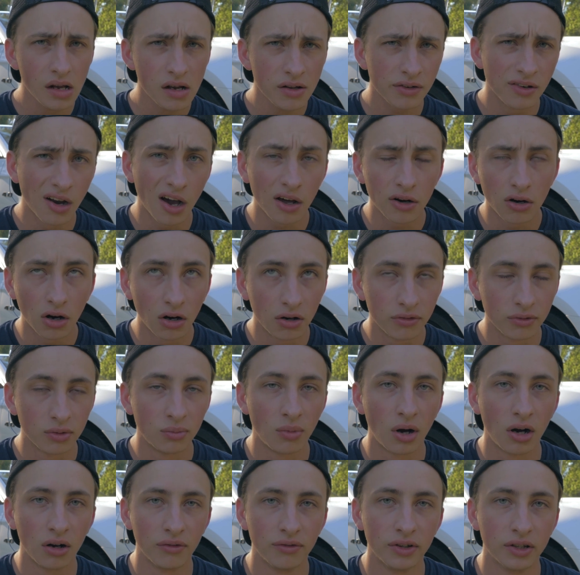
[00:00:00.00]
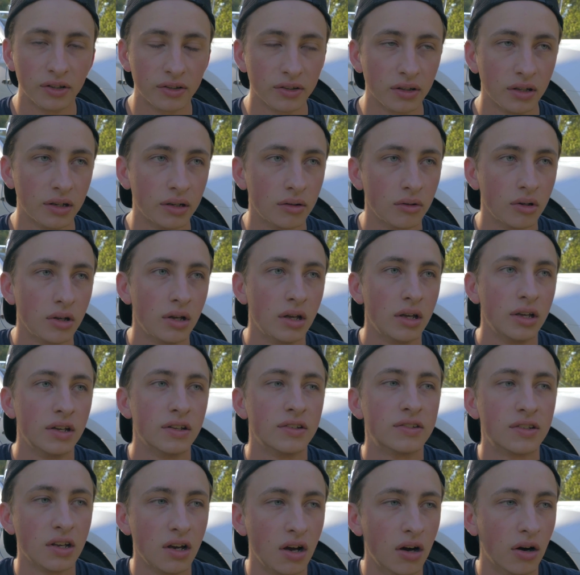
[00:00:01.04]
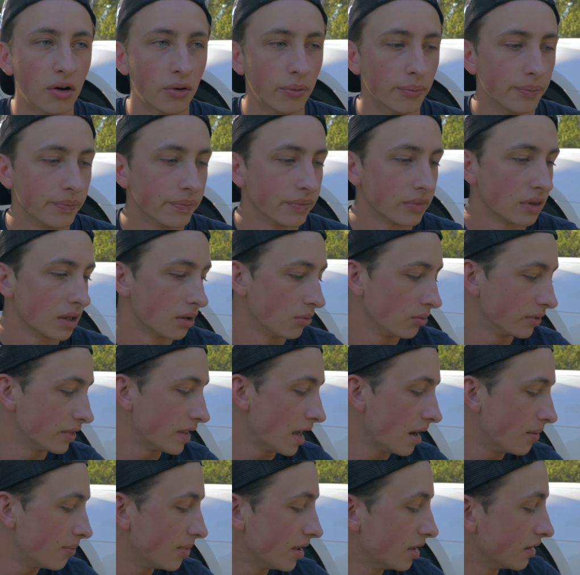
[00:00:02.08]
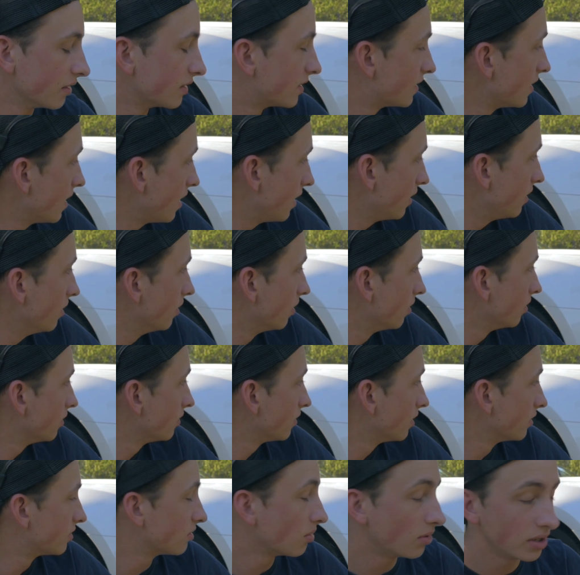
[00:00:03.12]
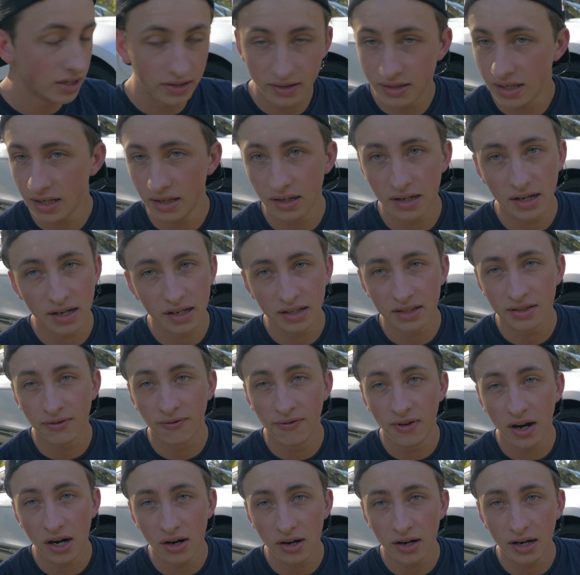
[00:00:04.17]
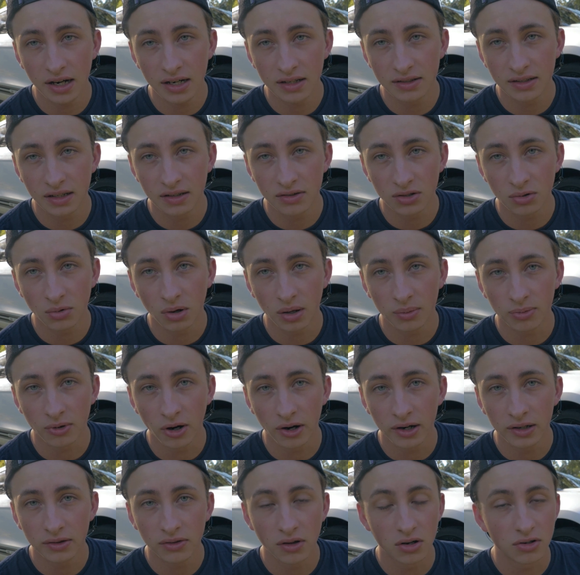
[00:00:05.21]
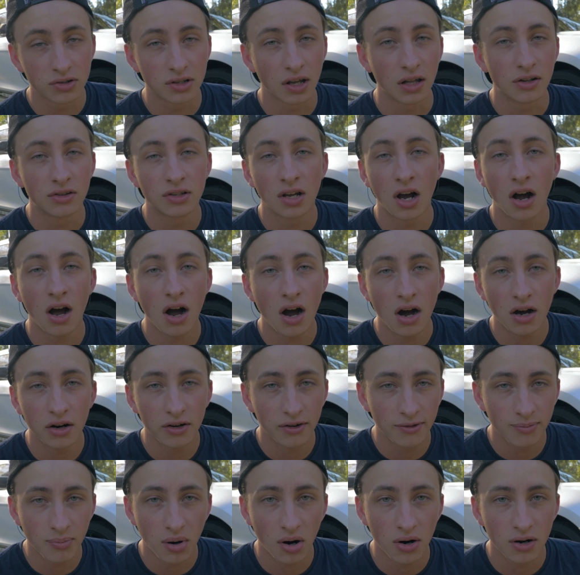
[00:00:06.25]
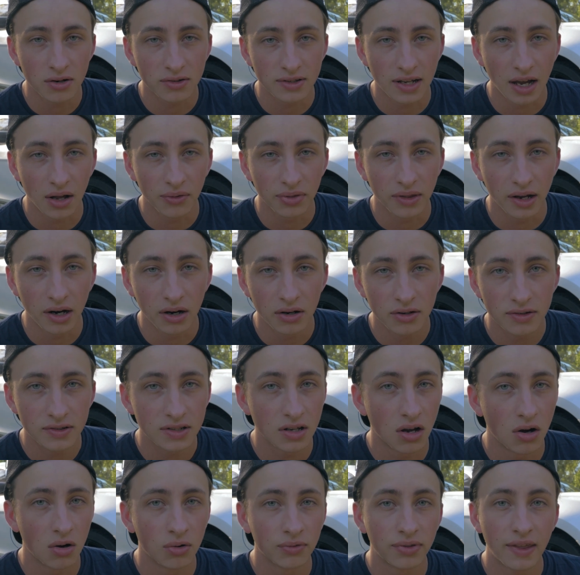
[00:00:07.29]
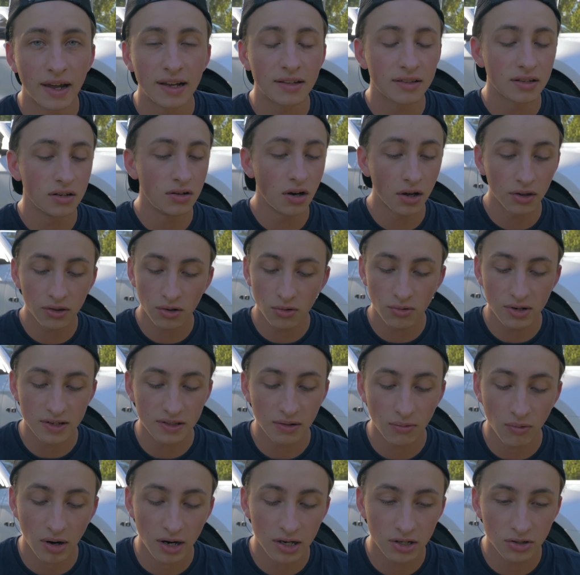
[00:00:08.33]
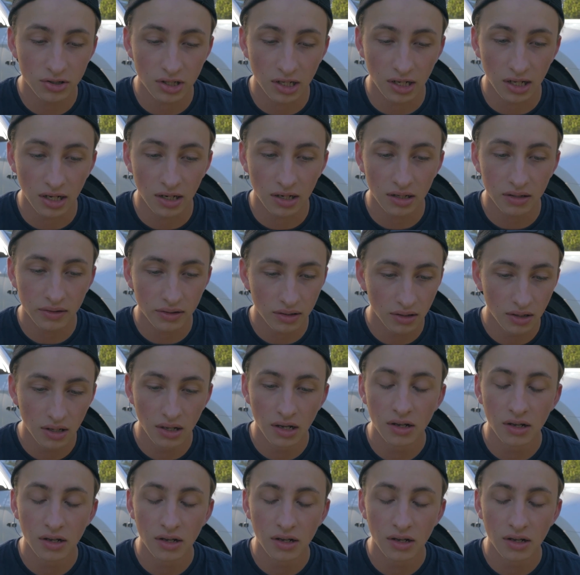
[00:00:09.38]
Not all of them, obviously. So, with that being said, the 2010 is very easy to upgrade. There's a ton of parts out there, so that's another reason why you should get it.